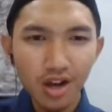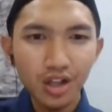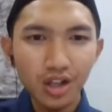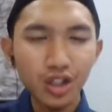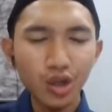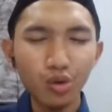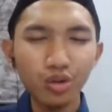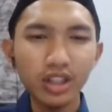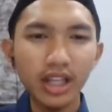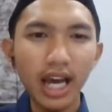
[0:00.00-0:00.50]

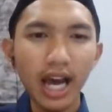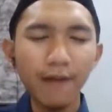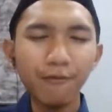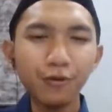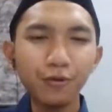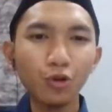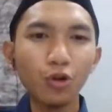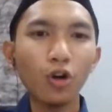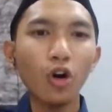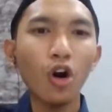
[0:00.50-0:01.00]
so they
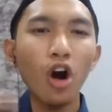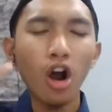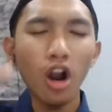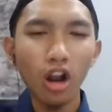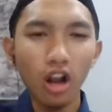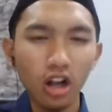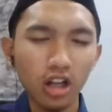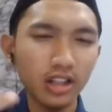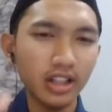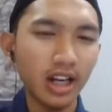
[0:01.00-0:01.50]
have to
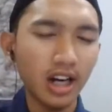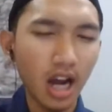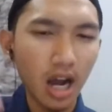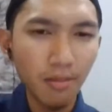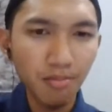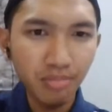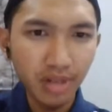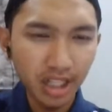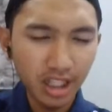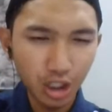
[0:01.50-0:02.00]
roll their
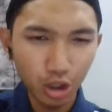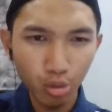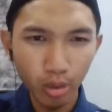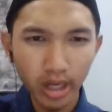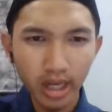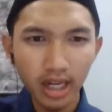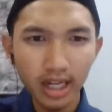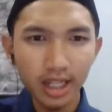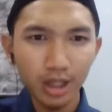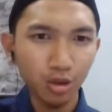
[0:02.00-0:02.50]
updates
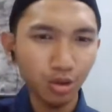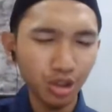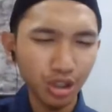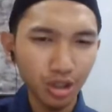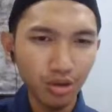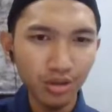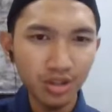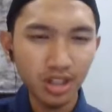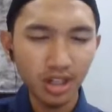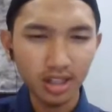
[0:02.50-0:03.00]
quickly to the
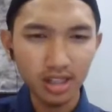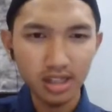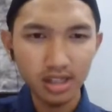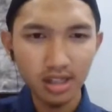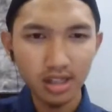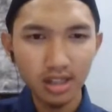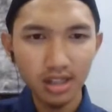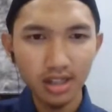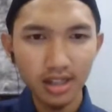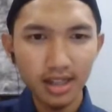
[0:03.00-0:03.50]
users.